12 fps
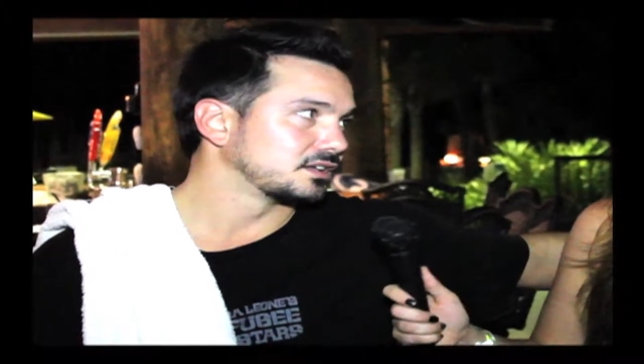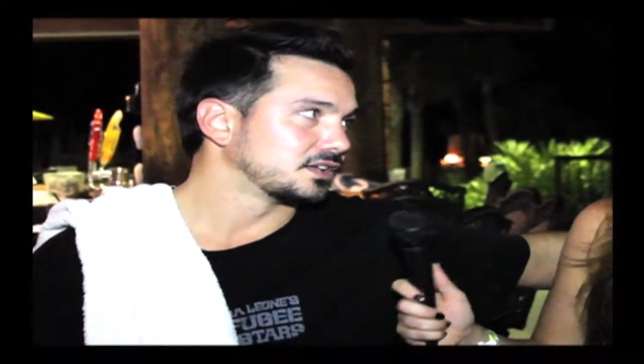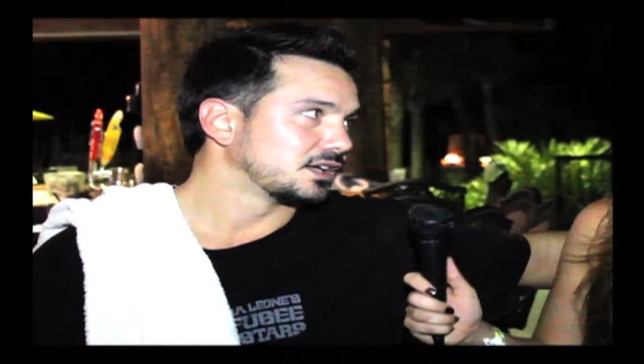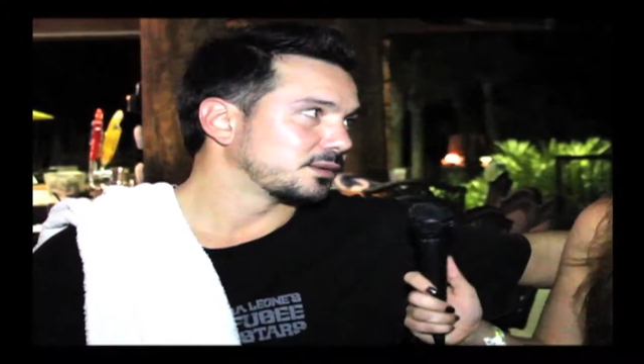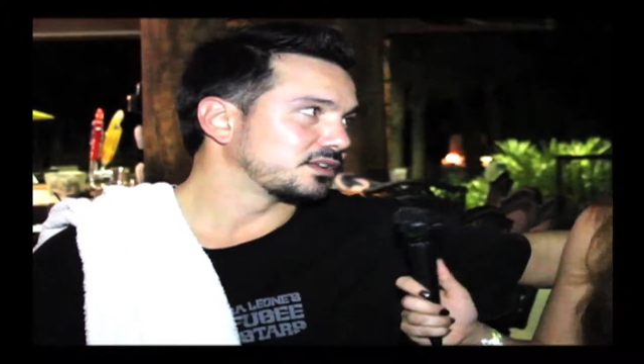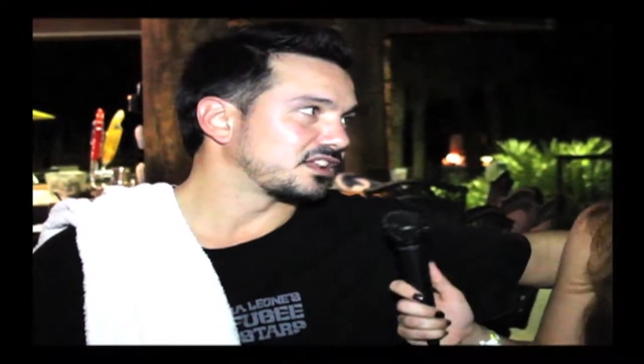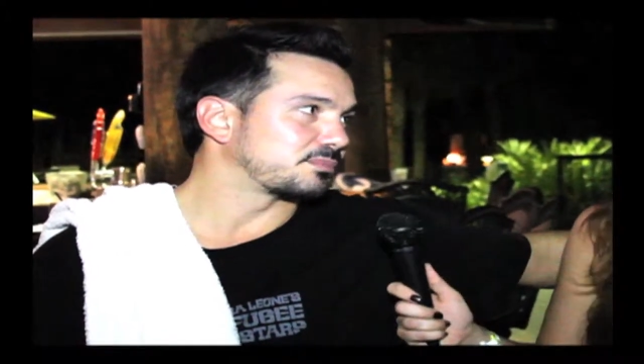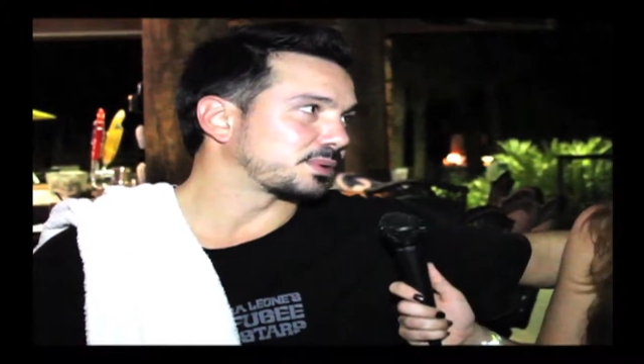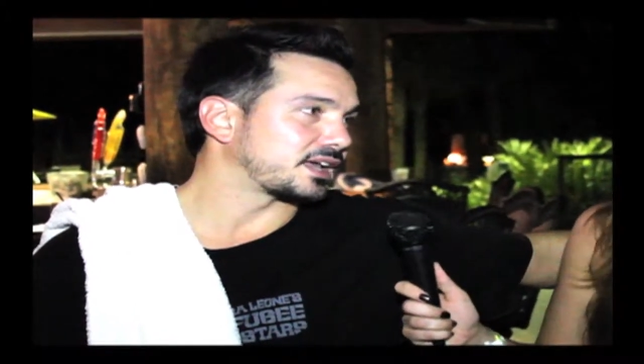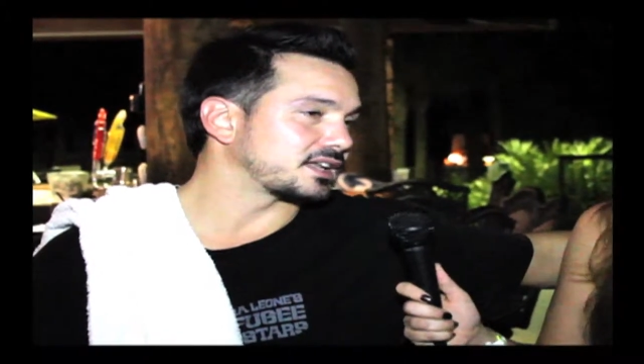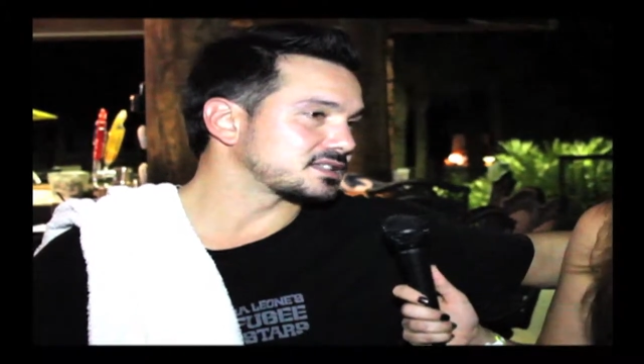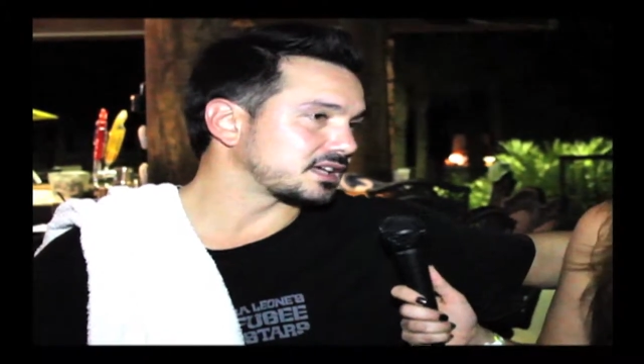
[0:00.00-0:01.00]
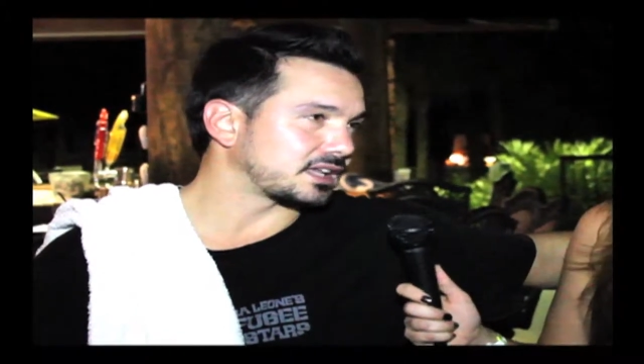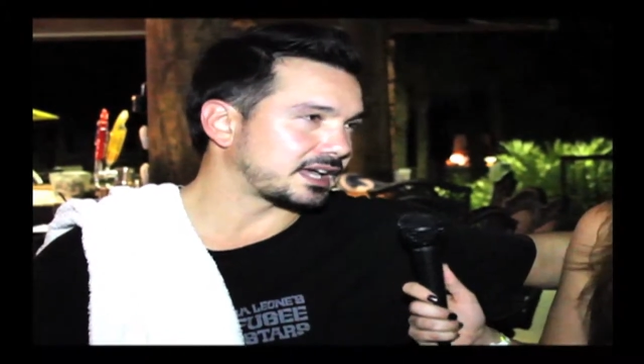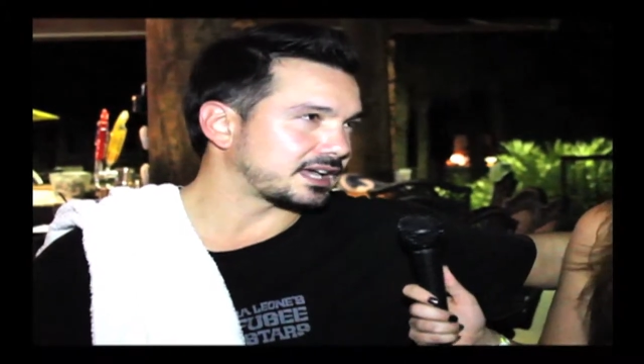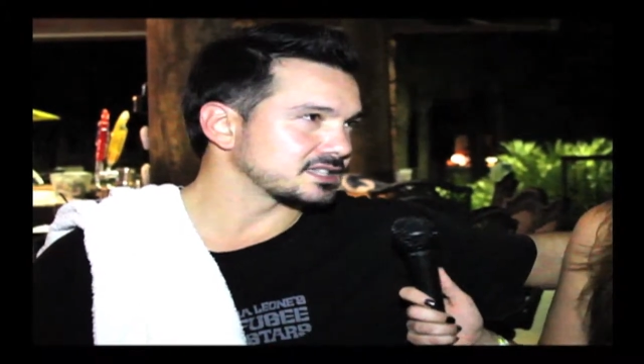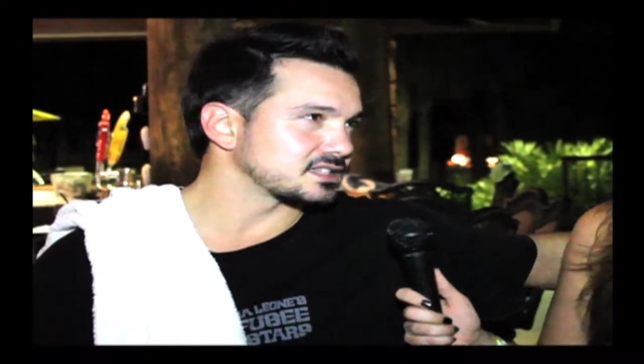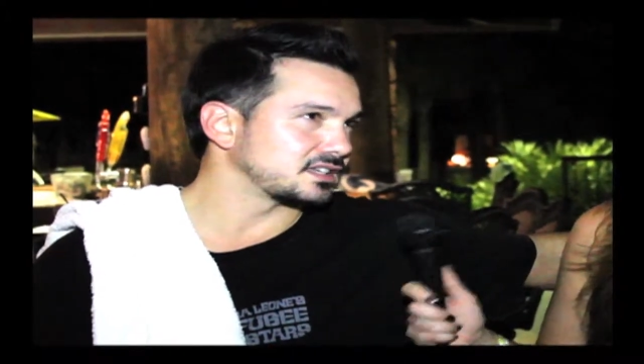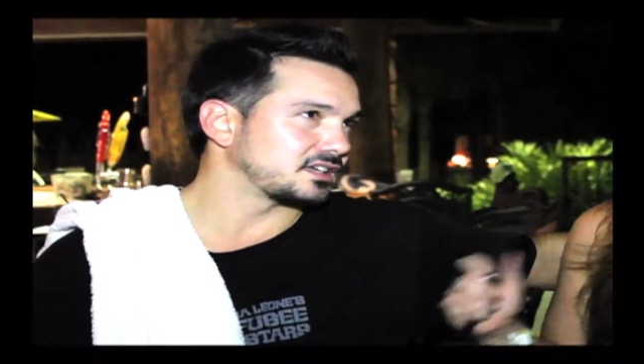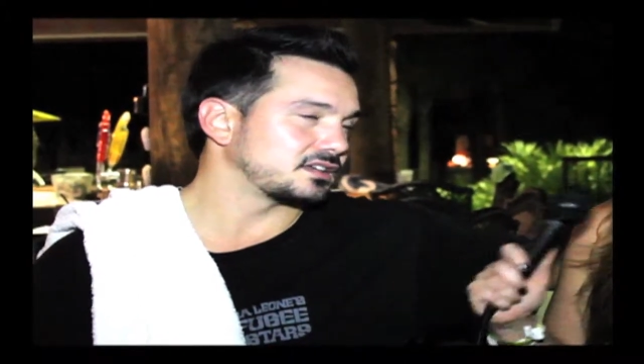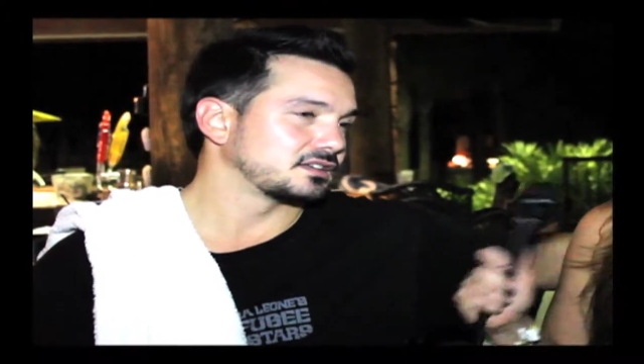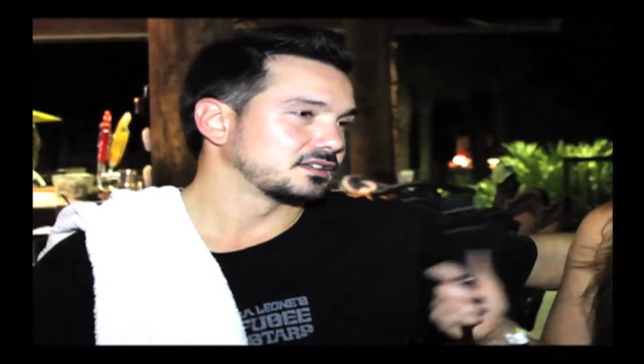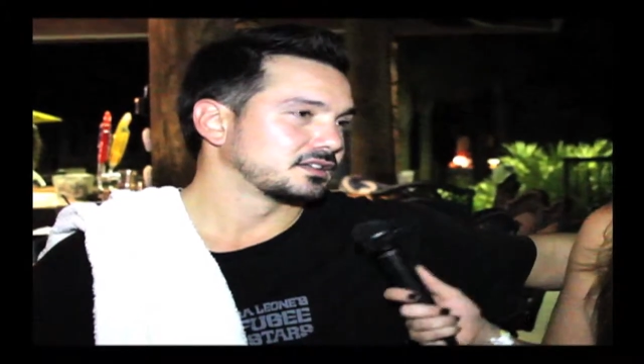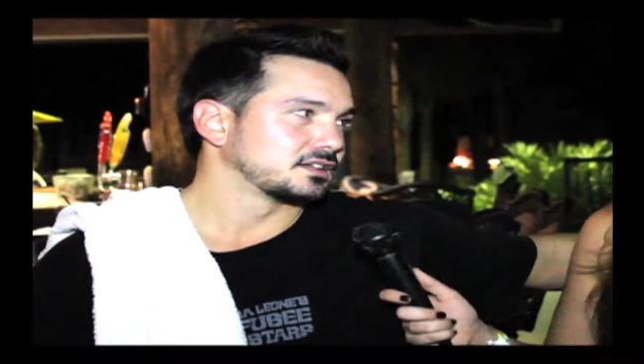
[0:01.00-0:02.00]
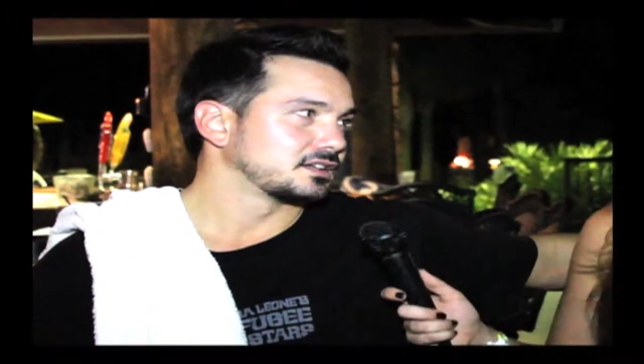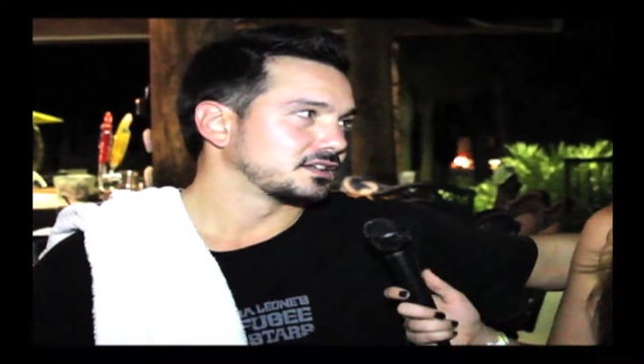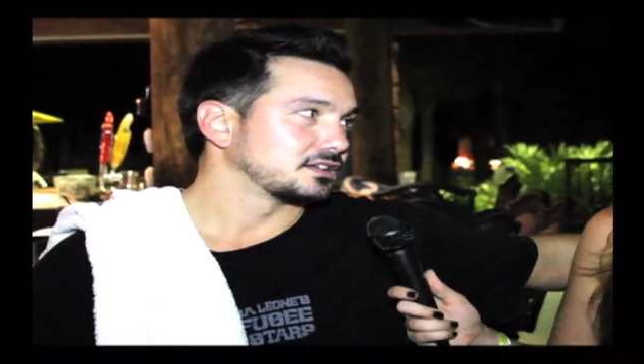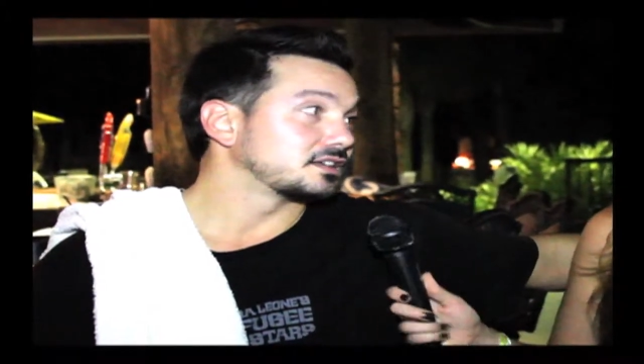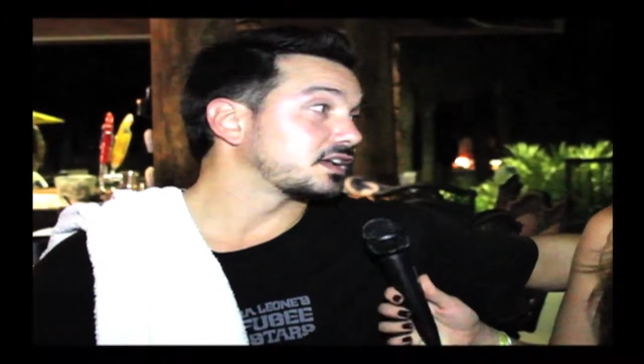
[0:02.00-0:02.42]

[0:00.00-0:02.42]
Okay. We love playing in Tallahassee. So you've been here before?